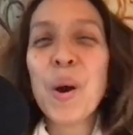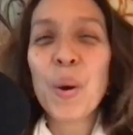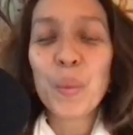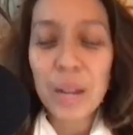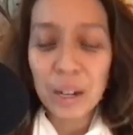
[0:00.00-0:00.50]

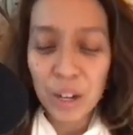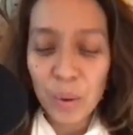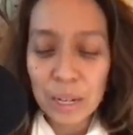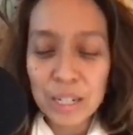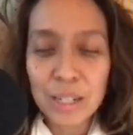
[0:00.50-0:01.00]
we are
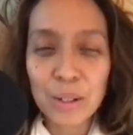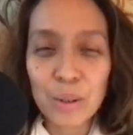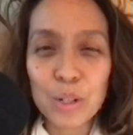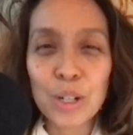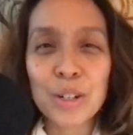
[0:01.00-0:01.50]
going
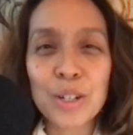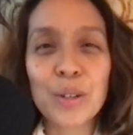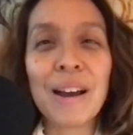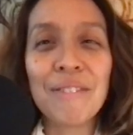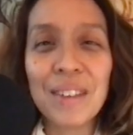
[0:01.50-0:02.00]
to turn to
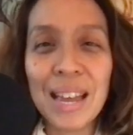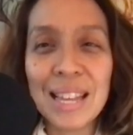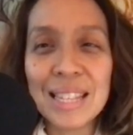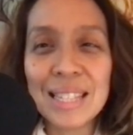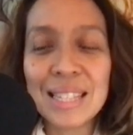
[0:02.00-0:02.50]

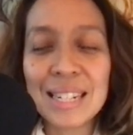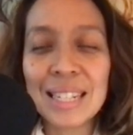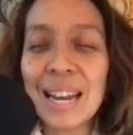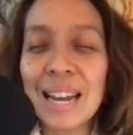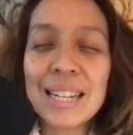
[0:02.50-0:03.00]
Hafiz to
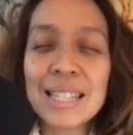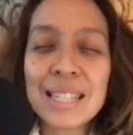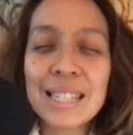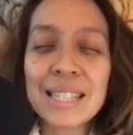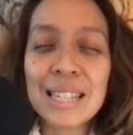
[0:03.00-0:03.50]
guide
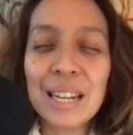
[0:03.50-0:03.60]
us